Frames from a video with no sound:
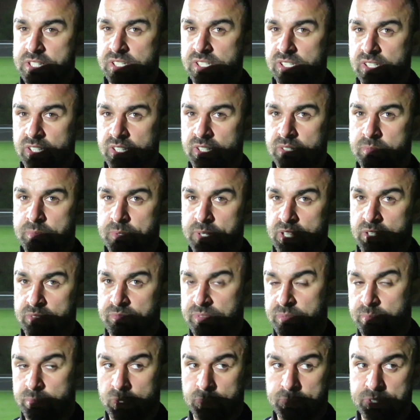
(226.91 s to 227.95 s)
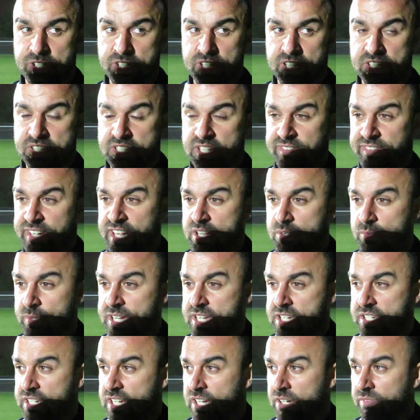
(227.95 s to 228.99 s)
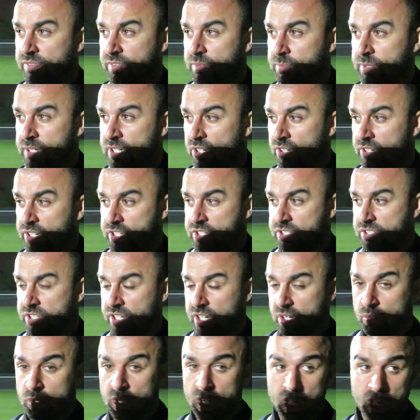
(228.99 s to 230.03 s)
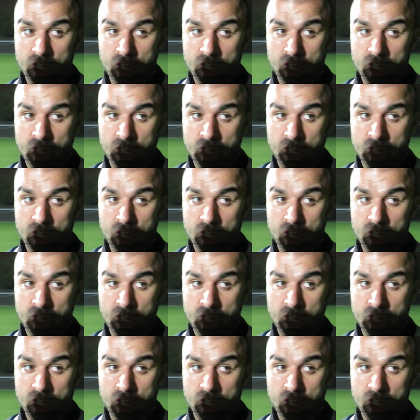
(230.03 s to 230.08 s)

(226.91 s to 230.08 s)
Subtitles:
He's been out for probably 6, 7, 8 weeks now, if I'm being honest. So